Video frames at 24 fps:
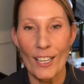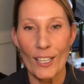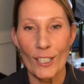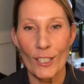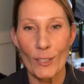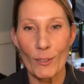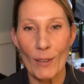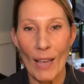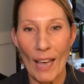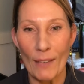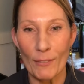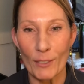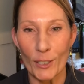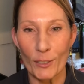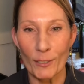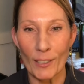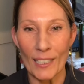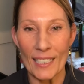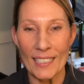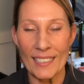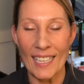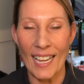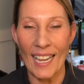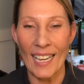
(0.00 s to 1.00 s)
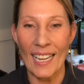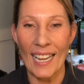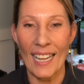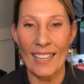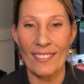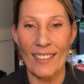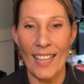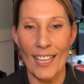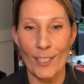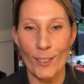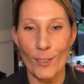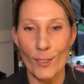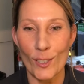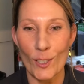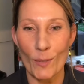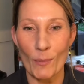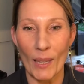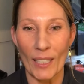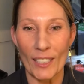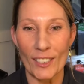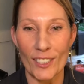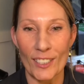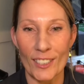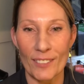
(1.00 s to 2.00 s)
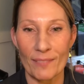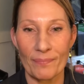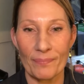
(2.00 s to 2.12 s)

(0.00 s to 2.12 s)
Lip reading: You have a great day, and thank you so much.